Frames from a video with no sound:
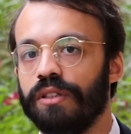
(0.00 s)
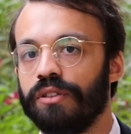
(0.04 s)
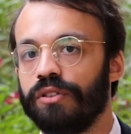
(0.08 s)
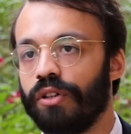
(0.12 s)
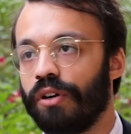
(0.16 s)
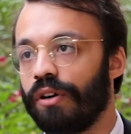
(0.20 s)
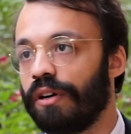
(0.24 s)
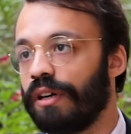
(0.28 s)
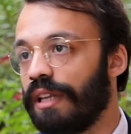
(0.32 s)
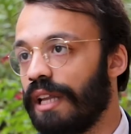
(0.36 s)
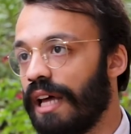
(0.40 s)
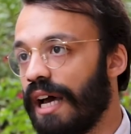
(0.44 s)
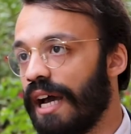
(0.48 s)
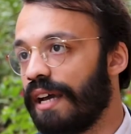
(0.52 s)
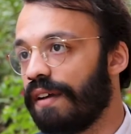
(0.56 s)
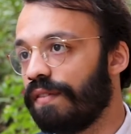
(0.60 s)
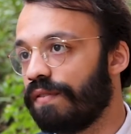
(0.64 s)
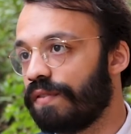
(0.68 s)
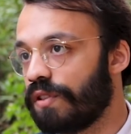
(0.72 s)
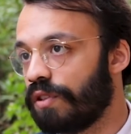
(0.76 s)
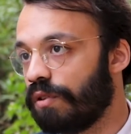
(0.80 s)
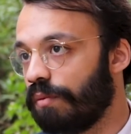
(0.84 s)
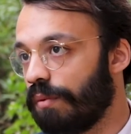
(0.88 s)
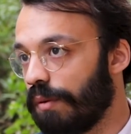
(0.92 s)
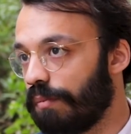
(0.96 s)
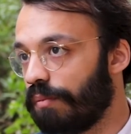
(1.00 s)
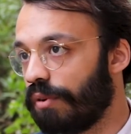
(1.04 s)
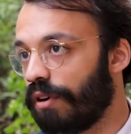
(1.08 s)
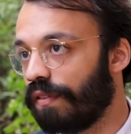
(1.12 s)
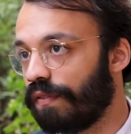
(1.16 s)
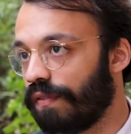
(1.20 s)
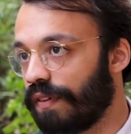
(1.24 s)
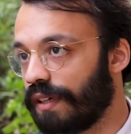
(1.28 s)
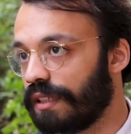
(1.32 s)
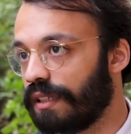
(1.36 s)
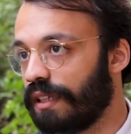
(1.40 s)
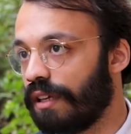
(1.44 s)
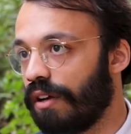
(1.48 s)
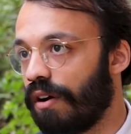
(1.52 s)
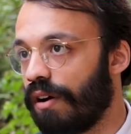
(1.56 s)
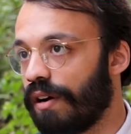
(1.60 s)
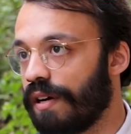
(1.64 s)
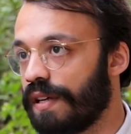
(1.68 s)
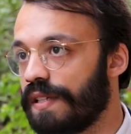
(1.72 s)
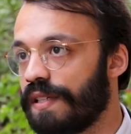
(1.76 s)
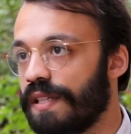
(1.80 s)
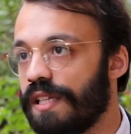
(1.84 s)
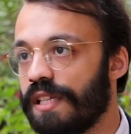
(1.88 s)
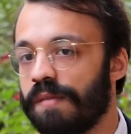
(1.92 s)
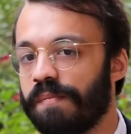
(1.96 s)
your lives, to be perfectly
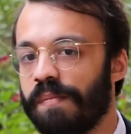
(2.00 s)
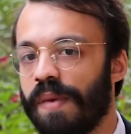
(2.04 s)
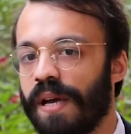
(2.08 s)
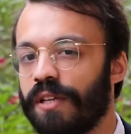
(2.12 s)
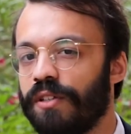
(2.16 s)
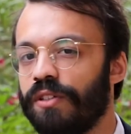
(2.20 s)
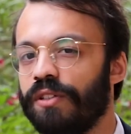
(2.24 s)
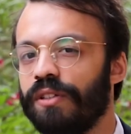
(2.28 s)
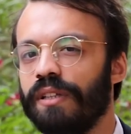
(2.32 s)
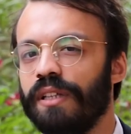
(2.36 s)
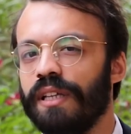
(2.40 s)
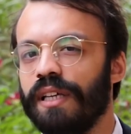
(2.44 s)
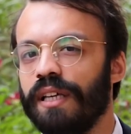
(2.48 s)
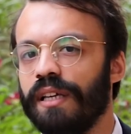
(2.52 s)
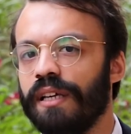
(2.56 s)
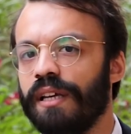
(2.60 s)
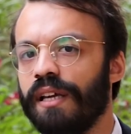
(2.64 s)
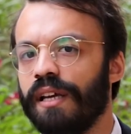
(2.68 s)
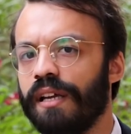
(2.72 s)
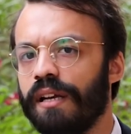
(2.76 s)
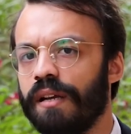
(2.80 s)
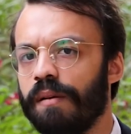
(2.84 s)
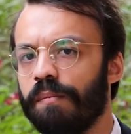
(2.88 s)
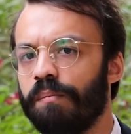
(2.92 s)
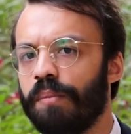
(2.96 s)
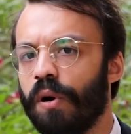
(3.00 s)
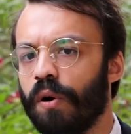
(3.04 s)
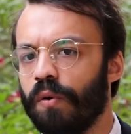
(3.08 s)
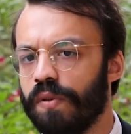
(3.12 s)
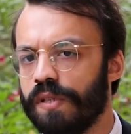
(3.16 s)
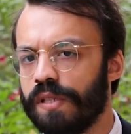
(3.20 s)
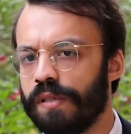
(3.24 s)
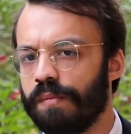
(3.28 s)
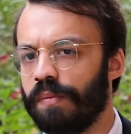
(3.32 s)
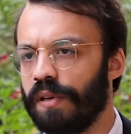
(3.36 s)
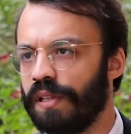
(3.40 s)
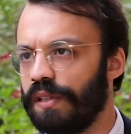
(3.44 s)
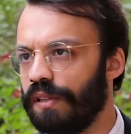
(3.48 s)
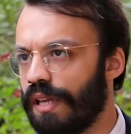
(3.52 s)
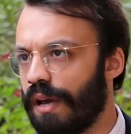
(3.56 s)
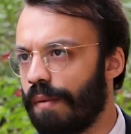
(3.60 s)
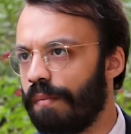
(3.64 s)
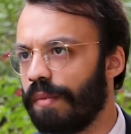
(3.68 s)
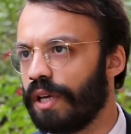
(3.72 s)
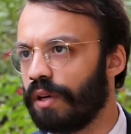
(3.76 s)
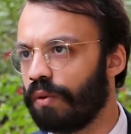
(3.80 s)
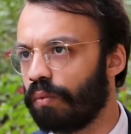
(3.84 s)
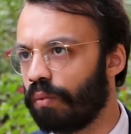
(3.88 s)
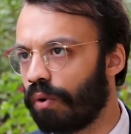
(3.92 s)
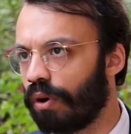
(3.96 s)
honest, especially in a
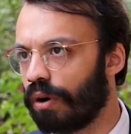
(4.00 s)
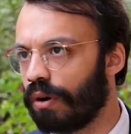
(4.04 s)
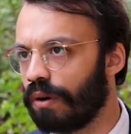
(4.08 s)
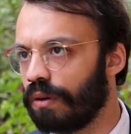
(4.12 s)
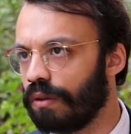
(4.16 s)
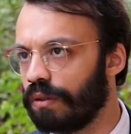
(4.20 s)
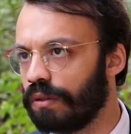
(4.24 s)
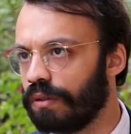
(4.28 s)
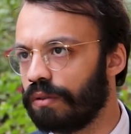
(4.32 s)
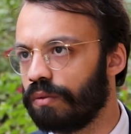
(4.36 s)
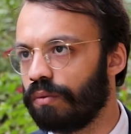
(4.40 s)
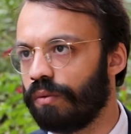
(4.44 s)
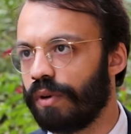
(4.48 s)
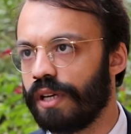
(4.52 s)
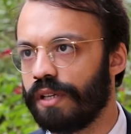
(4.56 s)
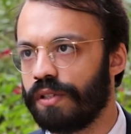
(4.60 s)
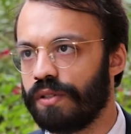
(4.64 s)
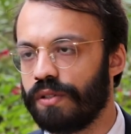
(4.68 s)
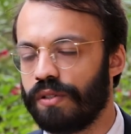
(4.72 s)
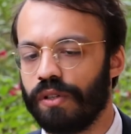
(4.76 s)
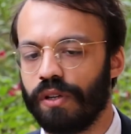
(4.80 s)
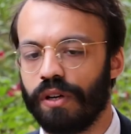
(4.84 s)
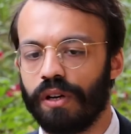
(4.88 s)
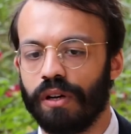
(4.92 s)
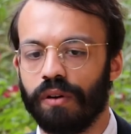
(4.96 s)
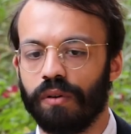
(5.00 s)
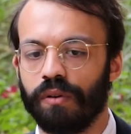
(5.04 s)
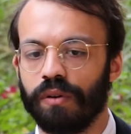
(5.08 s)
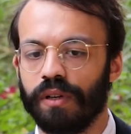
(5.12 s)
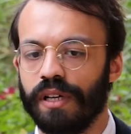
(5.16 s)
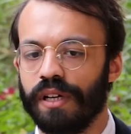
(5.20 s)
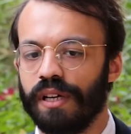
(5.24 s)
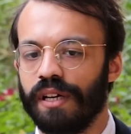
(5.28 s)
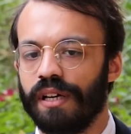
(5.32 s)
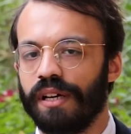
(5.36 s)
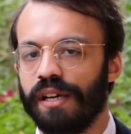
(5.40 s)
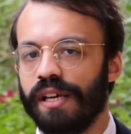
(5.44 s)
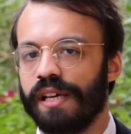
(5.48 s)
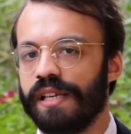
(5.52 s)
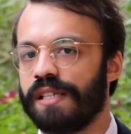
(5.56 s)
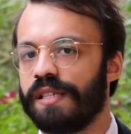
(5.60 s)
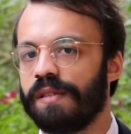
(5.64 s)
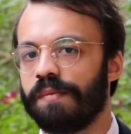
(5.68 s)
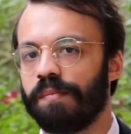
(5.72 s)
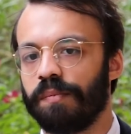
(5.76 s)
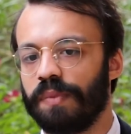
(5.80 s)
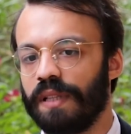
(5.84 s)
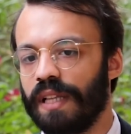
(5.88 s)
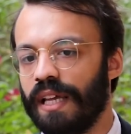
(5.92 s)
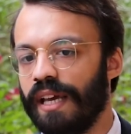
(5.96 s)
post-pandemic world, which, you know,
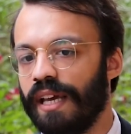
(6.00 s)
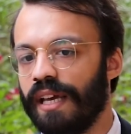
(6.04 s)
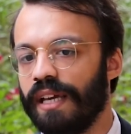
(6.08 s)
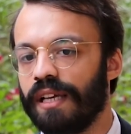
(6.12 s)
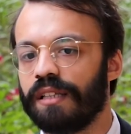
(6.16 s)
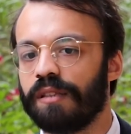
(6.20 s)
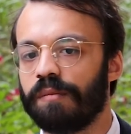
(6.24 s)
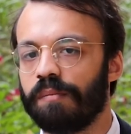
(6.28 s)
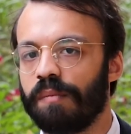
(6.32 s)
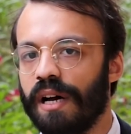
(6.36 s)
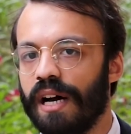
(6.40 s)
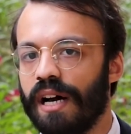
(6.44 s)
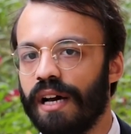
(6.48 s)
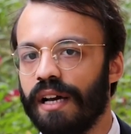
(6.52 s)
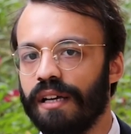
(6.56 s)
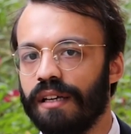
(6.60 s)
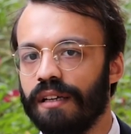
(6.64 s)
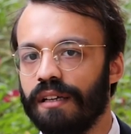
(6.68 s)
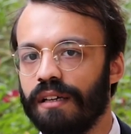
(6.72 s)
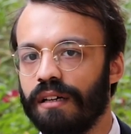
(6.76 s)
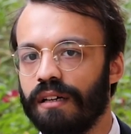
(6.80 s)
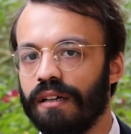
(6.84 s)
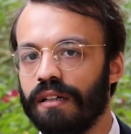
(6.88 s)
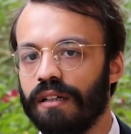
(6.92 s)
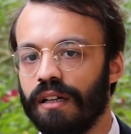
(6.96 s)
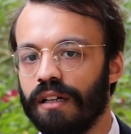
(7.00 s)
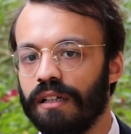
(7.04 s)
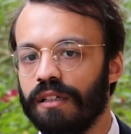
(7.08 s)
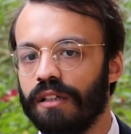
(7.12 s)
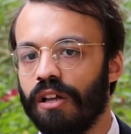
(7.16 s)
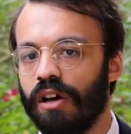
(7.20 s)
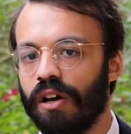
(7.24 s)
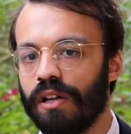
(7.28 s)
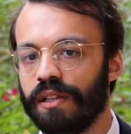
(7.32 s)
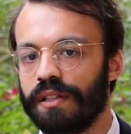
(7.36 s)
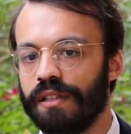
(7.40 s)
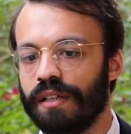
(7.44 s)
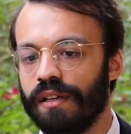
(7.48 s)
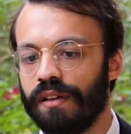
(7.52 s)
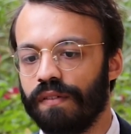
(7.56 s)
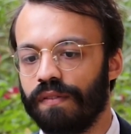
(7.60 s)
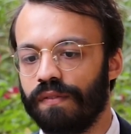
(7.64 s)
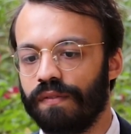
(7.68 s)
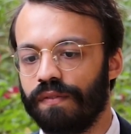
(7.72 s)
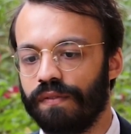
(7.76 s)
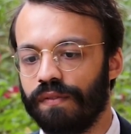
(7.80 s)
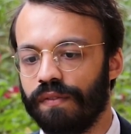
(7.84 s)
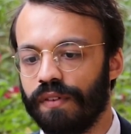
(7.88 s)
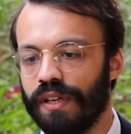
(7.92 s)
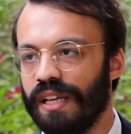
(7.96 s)
is plagued by a lot
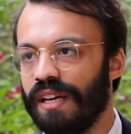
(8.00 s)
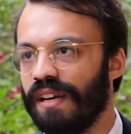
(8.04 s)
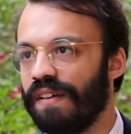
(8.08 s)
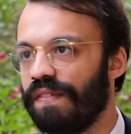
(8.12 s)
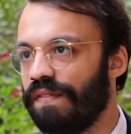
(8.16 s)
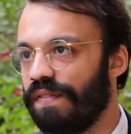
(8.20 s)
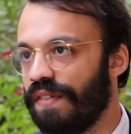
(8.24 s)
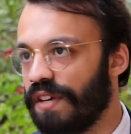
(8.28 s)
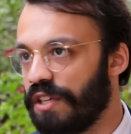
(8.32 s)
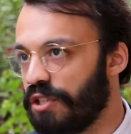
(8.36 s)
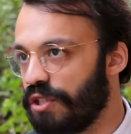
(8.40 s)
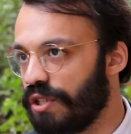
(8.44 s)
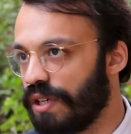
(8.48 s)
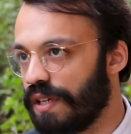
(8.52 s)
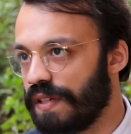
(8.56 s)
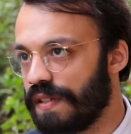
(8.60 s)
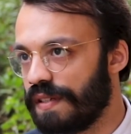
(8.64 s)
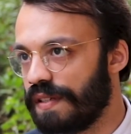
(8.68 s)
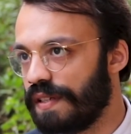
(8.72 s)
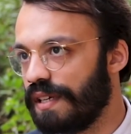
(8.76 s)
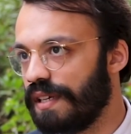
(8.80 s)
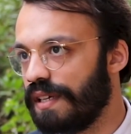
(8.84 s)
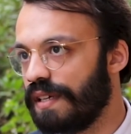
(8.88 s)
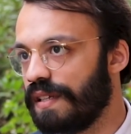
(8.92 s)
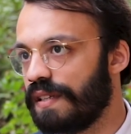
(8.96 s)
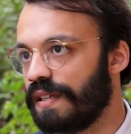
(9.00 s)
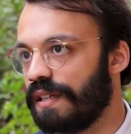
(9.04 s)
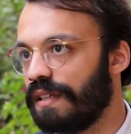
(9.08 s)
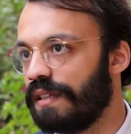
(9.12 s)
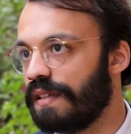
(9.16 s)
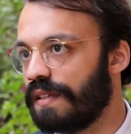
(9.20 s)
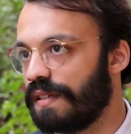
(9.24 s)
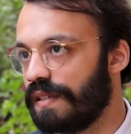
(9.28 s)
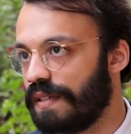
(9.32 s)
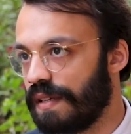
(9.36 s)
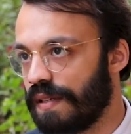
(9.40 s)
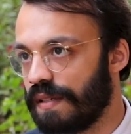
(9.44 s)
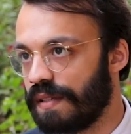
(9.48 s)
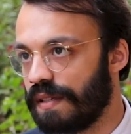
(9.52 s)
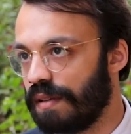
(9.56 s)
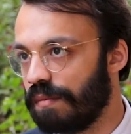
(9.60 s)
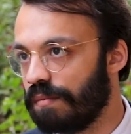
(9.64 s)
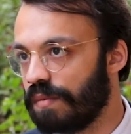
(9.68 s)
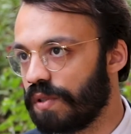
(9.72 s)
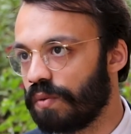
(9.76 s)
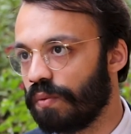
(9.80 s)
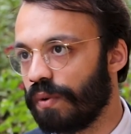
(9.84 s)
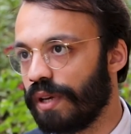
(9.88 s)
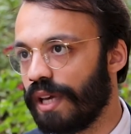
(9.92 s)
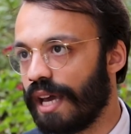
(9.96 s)
of inefficiencies in the
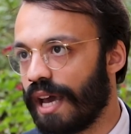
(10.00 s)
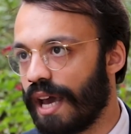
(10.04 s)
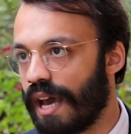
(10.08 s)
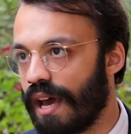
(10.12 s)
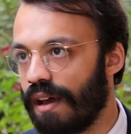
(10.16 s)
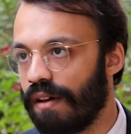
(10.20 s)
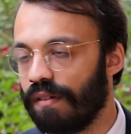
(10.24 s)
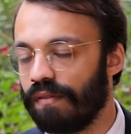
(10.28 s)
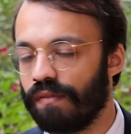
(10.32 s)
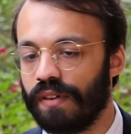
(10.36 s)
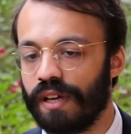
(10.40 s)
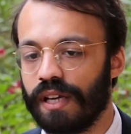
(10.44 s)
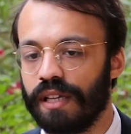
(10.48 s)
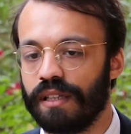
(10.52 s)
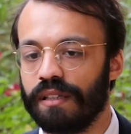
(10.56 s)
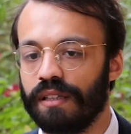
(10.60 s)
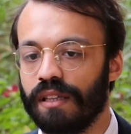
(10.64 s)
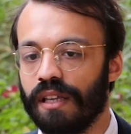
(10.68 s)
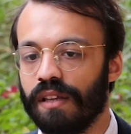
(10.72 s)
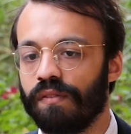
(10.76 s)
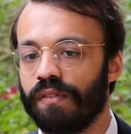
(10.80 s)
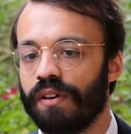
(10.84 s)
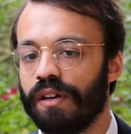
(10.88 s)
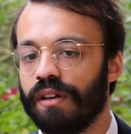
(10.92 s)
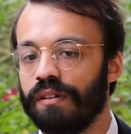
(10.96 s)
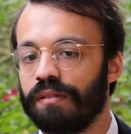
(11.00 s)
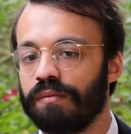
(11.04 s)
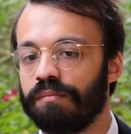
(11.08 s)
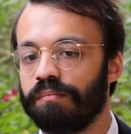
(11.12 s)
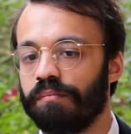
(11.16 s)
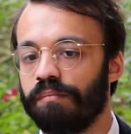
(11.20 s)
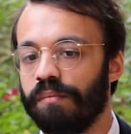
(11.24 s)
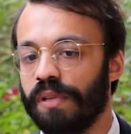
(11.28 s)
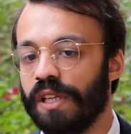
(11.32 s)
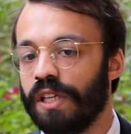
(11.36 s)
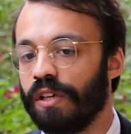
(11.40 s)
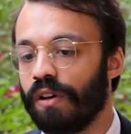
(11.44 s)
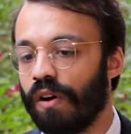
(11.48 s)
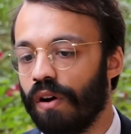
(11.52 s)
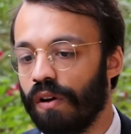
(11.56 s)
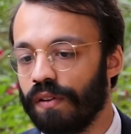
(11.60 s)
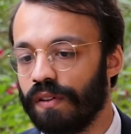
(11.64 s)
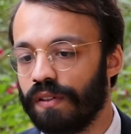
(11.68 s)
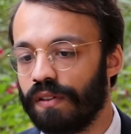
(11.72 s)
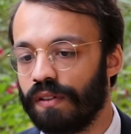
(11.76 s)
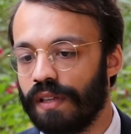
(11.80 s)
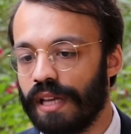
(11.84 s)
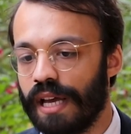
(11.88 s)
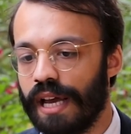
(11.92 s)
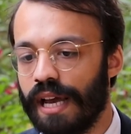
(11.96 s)
systems we have, and even
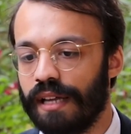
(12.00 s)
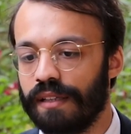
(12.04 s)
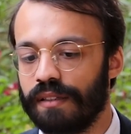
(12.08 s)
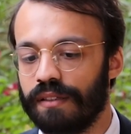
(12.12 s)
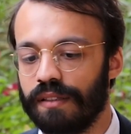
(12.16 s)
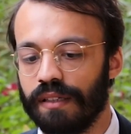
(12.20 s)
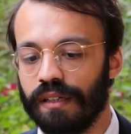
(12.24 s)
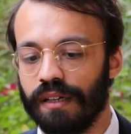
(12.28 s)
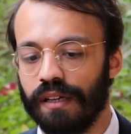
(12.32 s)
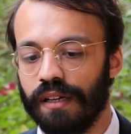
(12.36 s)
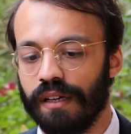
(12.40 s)
beyond that,